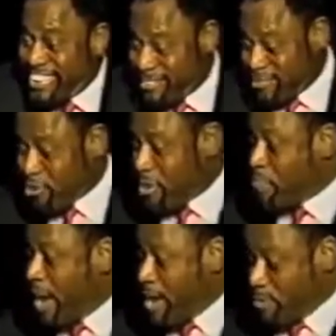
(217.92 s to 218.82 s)
So the
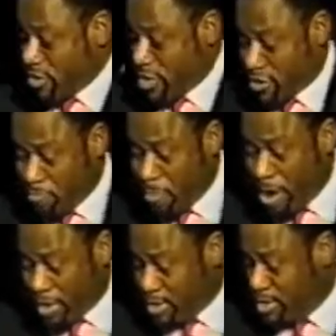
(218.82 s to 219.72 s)
man was in a
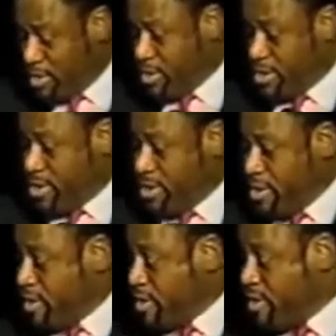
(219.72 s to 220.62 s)
spot
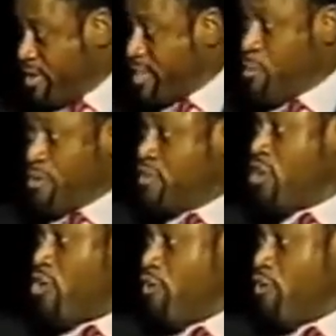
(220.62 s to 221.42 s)
that wasn't all